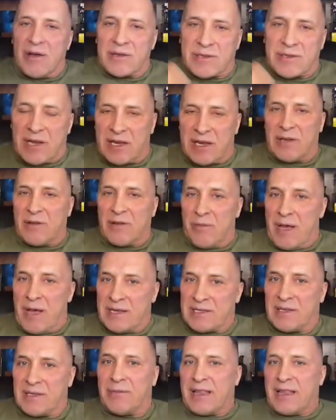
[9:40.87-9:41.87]
go straight to the
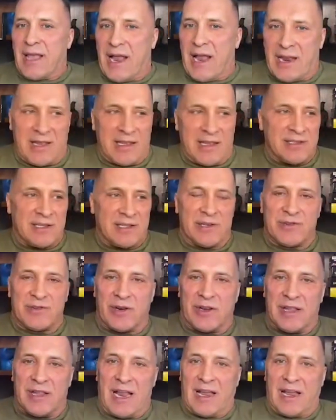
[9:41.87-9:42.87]
muscle, beta-alanine,
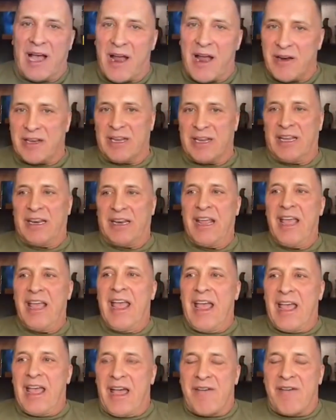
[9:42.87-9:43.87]
citrulline, L-carnitine.
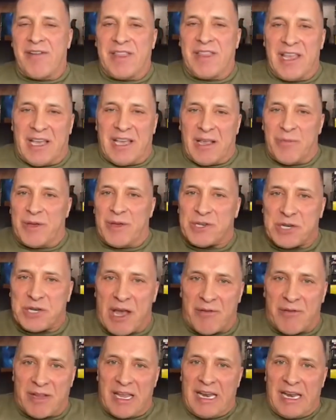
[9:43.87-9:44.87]
Everything can be
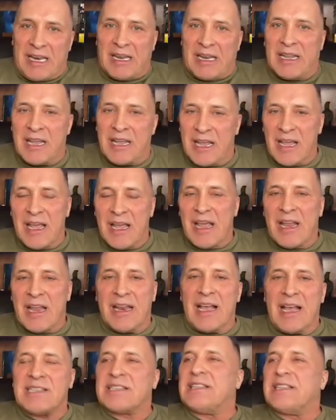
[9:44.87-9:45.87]
shoved in.
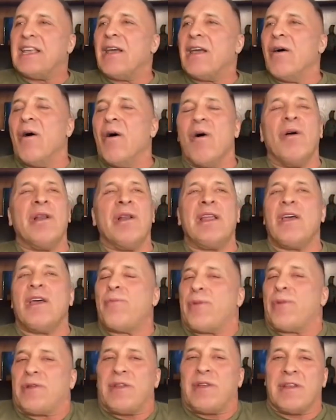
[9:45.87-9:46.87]
That's the only
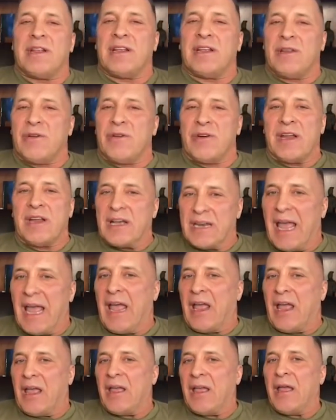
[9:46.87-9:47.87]
opportunity during a
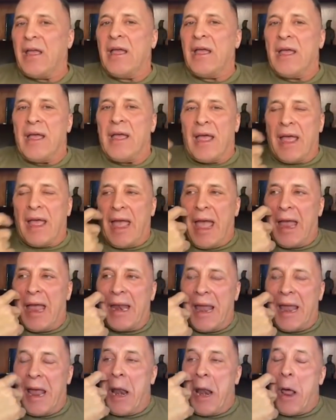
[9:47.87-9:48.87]
day.
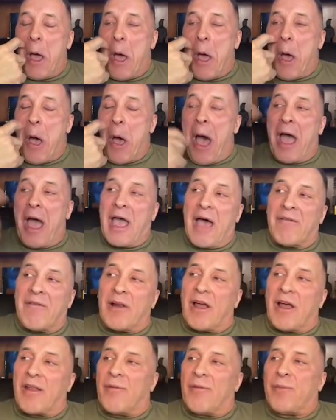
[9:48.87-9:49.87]
And then I have
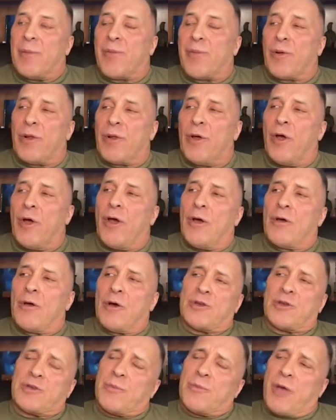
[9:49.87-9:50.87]
a lot of people
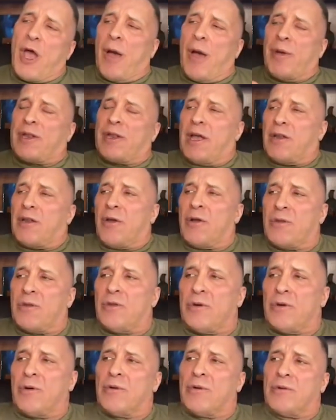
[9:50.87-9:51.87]
who say, yeah, but I don't
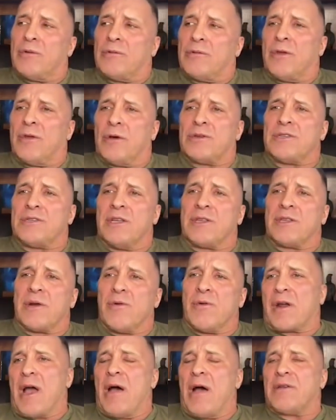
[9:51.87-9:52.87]
do those
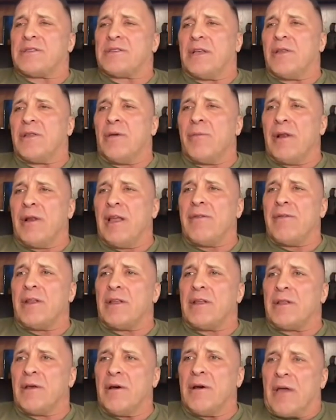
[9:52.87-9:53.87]
inter-workouts. I don't believe
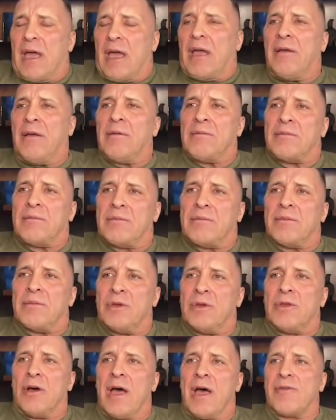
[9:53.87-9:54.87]
in it. Okay,
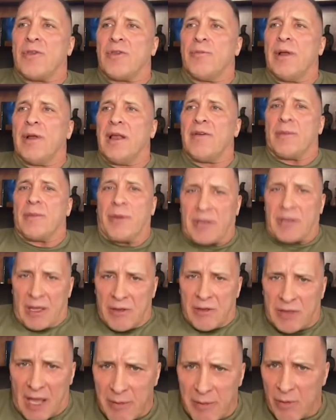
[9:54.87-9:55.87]
you don't have to believe it, but
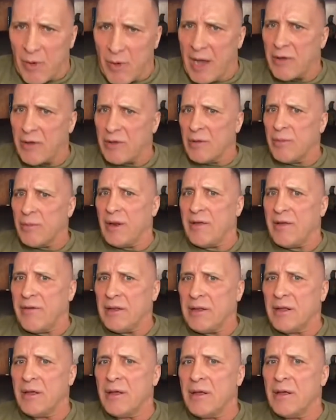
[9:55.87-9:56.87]
can you tell me why you don't believe
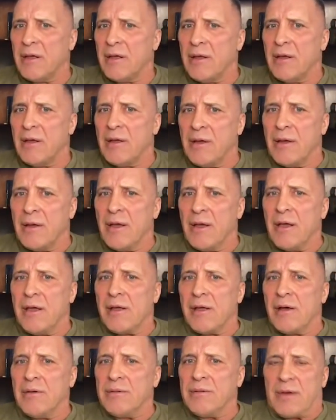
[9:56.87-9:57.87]
it?
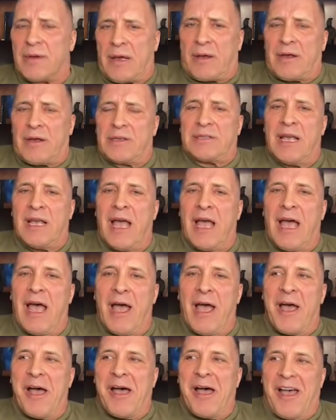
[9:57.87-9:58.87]
You know, because
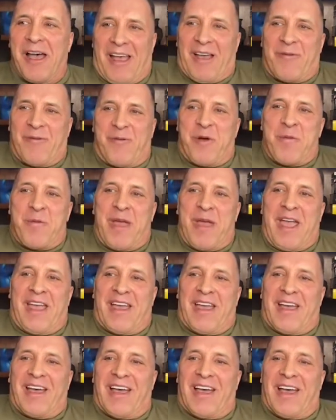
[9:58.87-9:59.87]
for
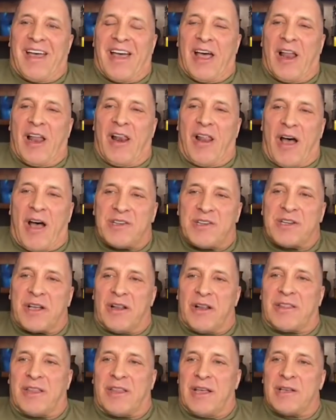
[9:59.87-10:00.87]
me,
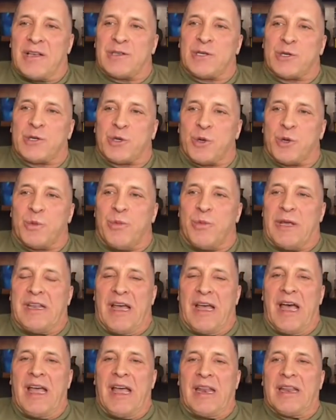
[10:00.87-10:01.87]
logical things should be
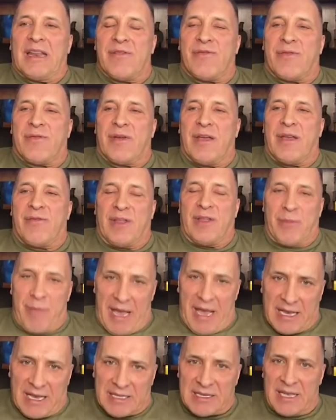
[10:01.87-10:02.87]
done. If if it
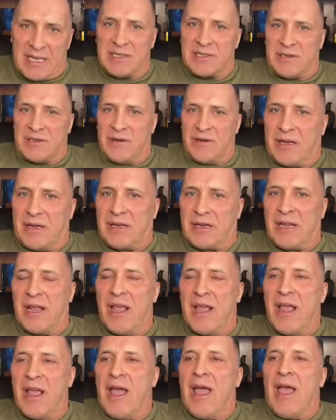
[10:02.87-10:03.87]
makes sense, it.
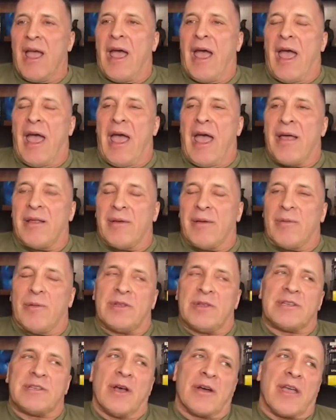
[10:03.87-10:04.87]
And
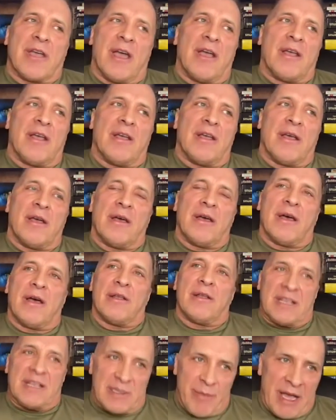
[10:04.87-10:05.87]
it's okay.
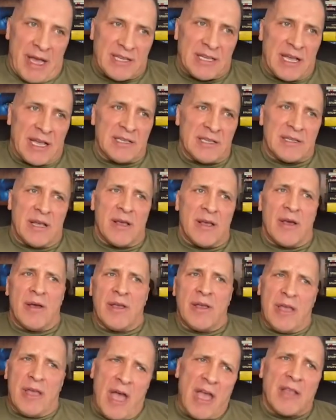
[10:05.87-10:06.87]
Uh, does it make sense?
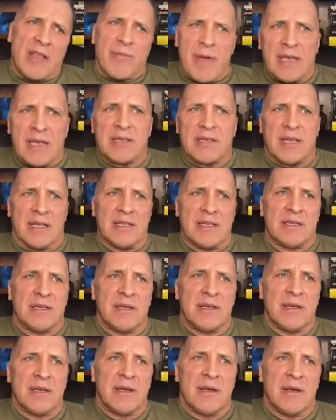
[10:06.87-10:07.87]
Yeah, it makes sense.
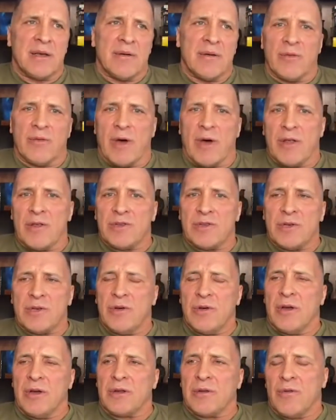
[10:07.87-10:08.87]
Well, why didn't you
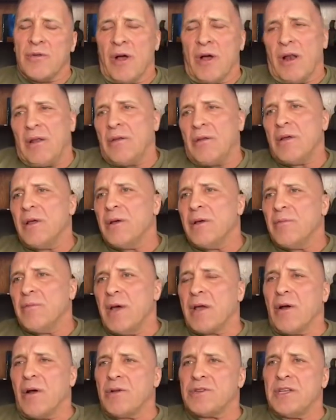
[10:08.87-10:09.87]
do it? Well,
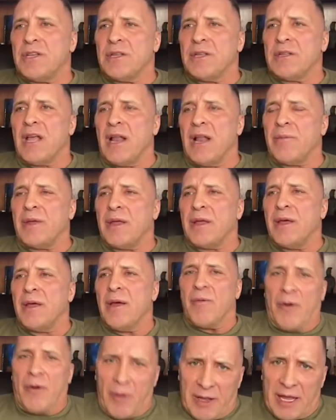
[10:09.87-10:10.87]
my coach didn't tell me.
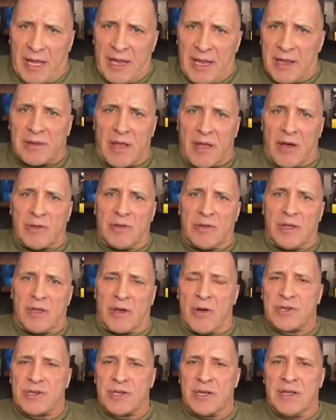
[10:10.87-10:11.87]
Well, then talk to the
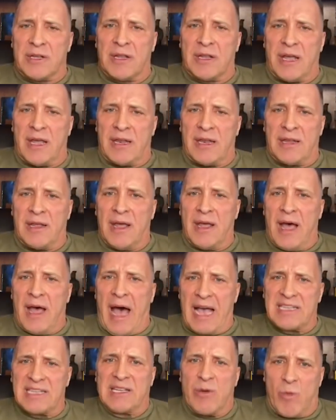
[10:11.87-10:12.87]
coach and, and
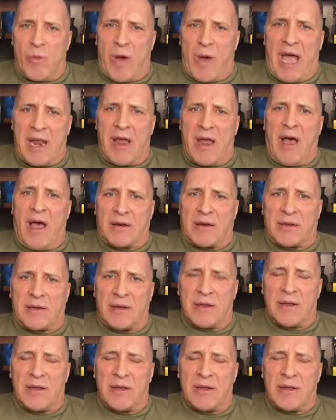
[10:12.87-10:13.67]
ask him why not.